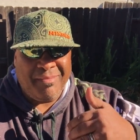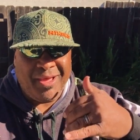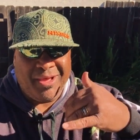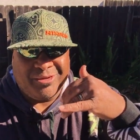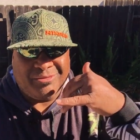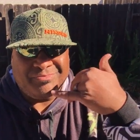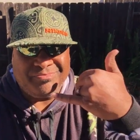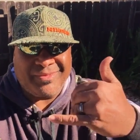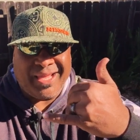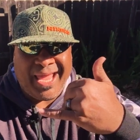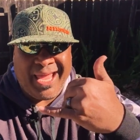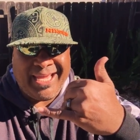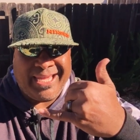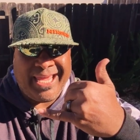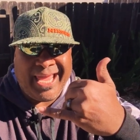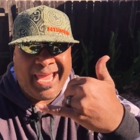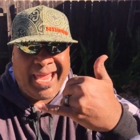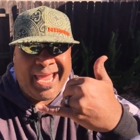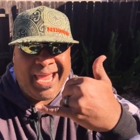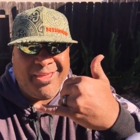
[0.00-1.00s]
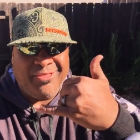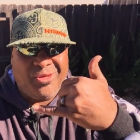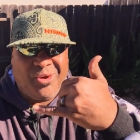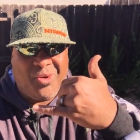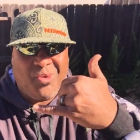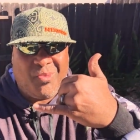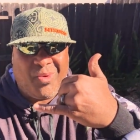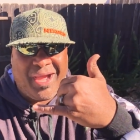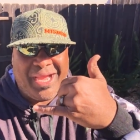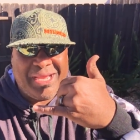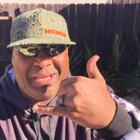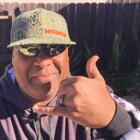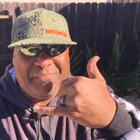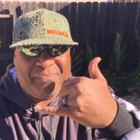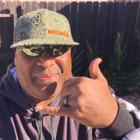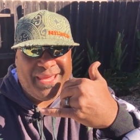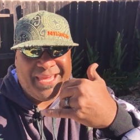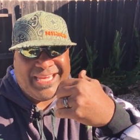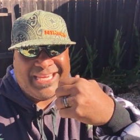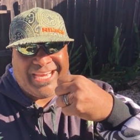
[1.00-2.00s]
Melt. AKA the Hawaiian
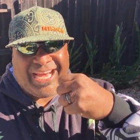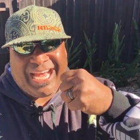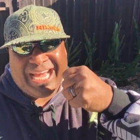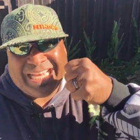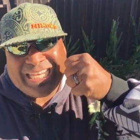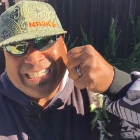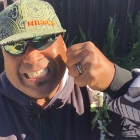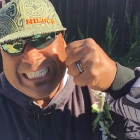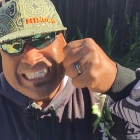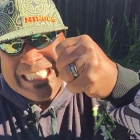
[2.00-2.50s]
Peacock,